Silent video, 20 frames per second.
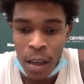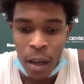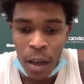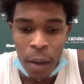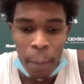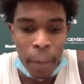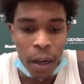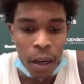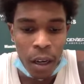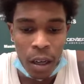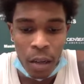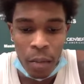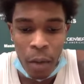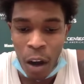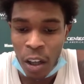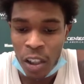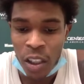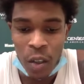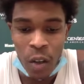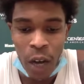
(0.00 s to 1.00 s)
But
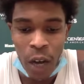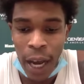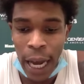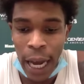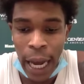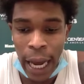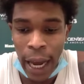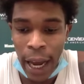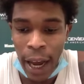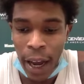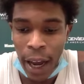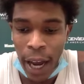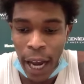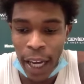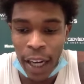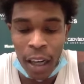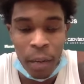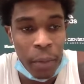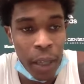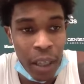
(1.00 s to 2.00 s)
also, I
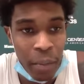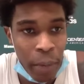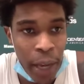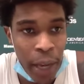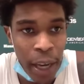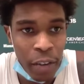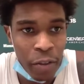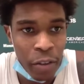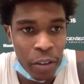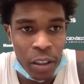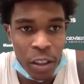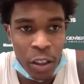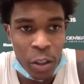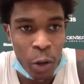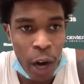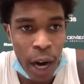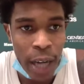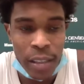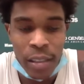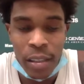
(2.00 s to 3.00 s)
commend Matt for the
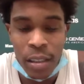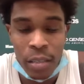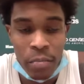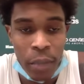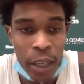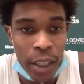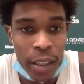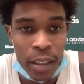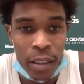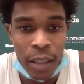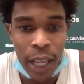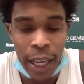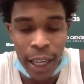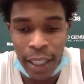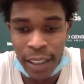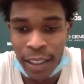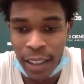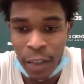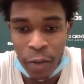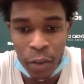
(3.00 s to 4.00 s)
strides he's made, like I
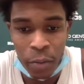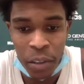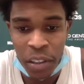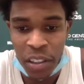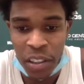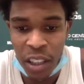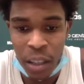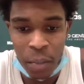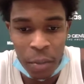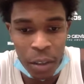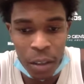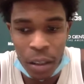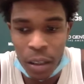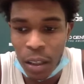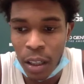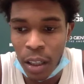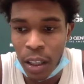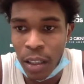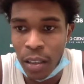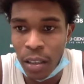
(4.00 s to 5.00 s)
said, from the summer.
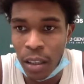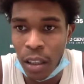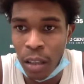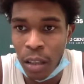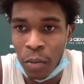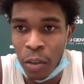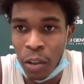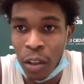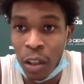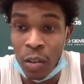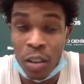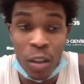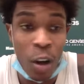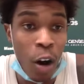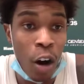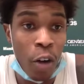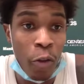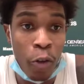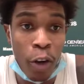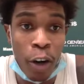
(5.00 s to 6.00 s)
Because, it's
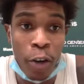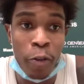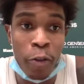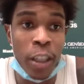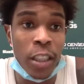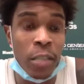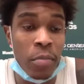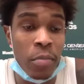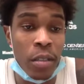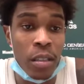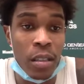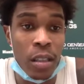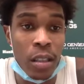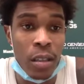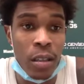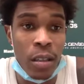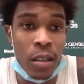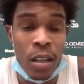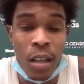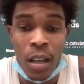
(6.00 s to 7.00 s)
hard for a freshman
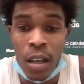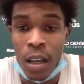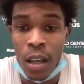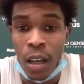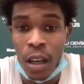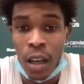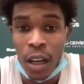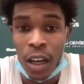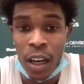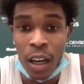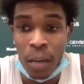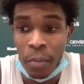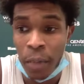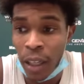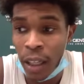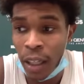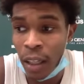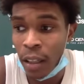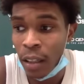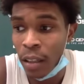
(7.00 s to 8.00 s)
to come
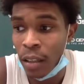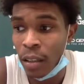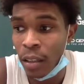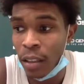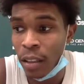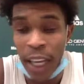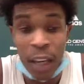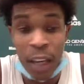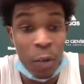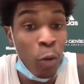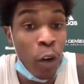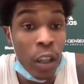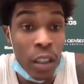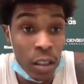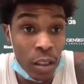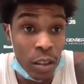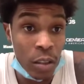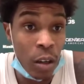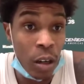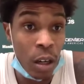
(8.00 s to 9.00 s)
in day one and
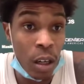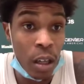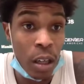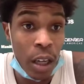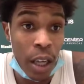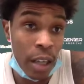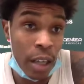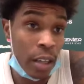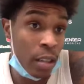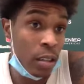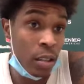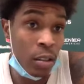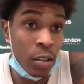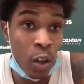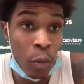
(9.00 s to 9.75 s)
start and, you know,